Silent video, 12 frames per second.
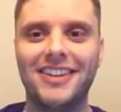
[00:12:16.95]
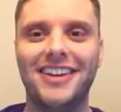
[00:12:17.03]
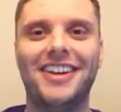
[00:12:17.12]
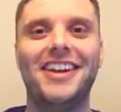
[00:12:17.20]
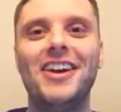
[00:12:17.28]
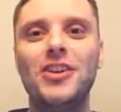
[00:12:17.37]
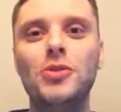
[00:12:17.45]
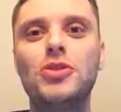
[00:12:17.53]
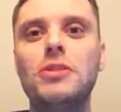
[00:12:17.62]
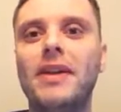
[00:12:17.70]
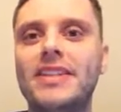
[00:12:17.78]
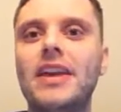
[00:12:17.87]
You
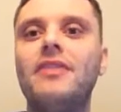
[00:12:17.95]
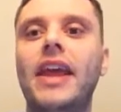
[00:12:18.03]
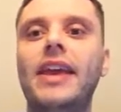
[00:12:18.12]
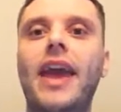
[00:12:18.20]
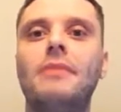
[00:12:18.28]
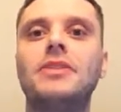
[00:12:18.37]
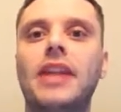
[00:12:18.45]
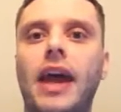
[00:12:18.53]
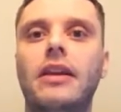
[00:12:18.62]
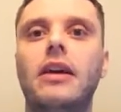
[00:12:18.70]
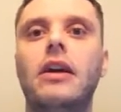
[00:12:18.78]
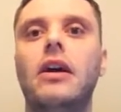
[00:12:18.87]
used to bet 7-8 games a
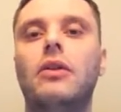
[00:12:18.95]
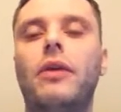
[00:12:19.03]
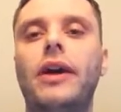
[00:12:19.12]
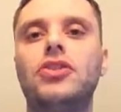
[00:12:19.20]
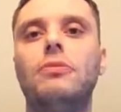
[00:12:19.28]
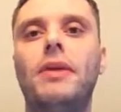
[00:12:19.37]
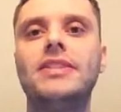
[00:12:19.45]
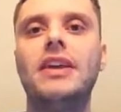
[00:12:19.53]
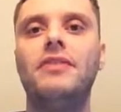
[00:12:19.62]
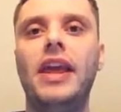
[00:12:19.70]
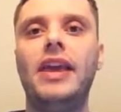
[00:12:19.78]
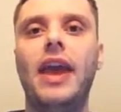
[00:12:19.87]
night, right? So you bet
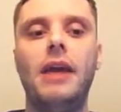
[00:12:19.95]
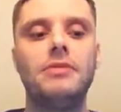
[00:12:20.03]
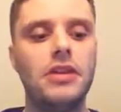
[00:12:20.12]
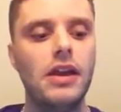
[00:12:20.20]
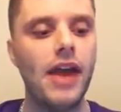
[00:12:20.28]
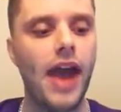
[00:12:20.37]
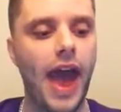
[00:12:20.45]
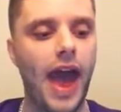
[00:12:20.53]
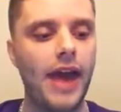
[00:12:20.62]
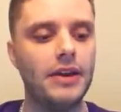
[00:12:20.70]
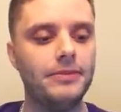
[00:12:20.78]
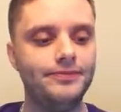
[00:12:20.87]
7-8 games,
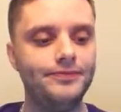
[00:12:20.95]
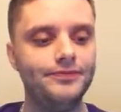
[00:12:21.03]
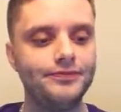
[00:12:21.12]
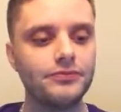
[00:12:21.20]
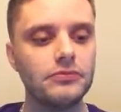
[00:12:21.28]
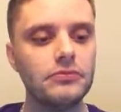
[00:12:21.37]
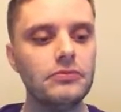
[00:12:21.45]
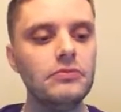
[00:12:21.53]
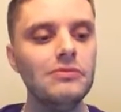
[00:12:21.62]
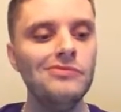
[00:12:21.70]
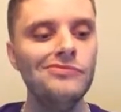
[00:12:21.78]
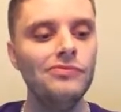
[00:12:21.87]
and
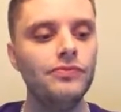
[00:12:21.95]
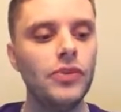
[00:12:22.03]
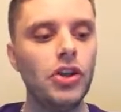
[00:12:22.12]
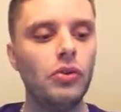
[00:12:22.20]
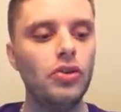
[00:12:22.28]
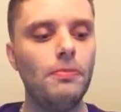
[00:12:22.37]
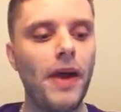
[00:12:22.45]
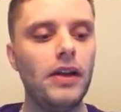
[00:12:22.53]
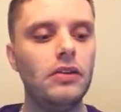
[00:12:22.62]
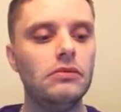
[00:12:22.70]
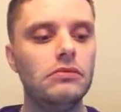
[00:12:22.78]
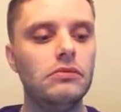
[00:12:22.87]
you bet